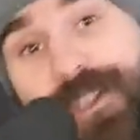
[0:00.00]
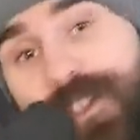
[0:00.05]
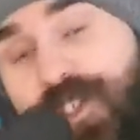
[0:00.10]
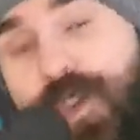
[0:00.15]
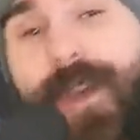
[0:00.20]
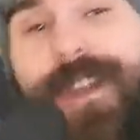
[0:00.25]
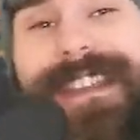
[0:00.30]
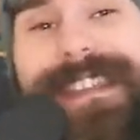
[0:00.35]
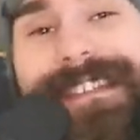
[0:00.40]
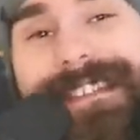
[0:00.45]
to
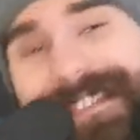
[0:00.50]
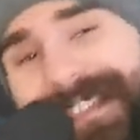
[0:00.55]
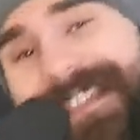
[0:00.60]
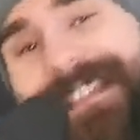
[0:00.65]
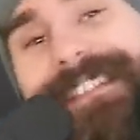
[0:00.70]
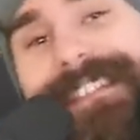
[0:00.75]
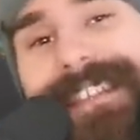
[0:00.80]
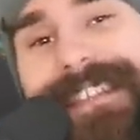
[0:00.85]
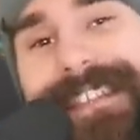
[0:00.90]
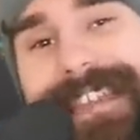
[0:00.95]
join in
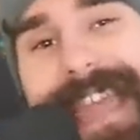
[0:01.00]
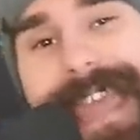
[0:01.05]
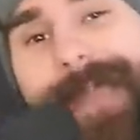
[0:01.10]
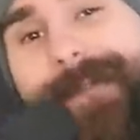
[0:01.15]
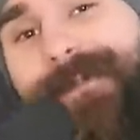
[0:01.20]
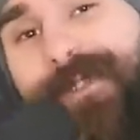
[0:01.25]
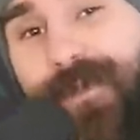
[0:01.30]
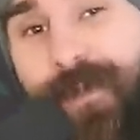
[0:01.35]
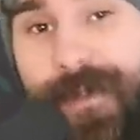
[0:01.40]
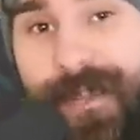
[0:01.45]
D&D
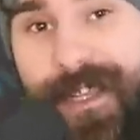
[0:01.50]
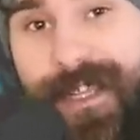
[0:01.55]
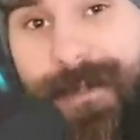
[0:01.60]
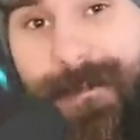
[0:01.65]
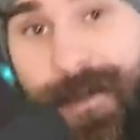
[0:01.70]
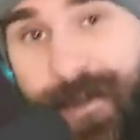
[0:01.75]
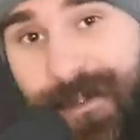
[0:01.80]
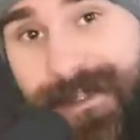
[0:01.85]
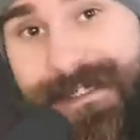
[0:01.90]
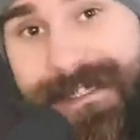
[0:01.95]
games with the
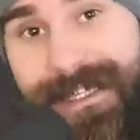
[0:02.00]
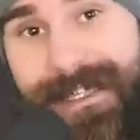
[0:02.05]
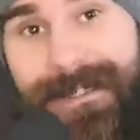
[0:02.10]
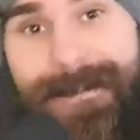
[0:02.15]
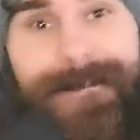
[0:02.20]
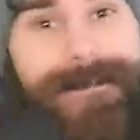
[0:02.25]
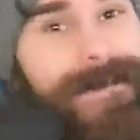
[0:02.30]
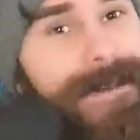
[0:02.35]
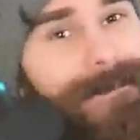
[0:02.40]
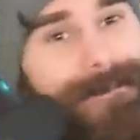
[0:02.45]
community.
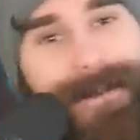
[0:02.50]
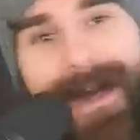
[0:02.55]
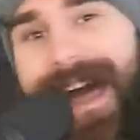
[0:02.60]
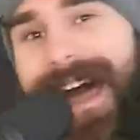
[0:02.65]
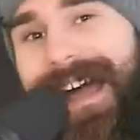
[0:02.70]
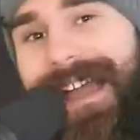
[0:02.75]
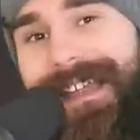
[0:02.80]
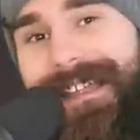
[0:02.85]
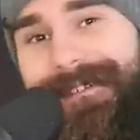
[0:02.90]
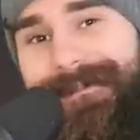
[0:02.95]

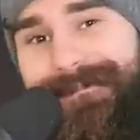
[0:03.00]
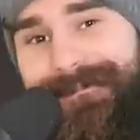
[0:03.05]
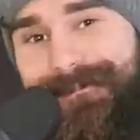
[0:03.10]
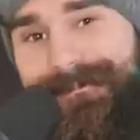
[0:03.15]
Bye!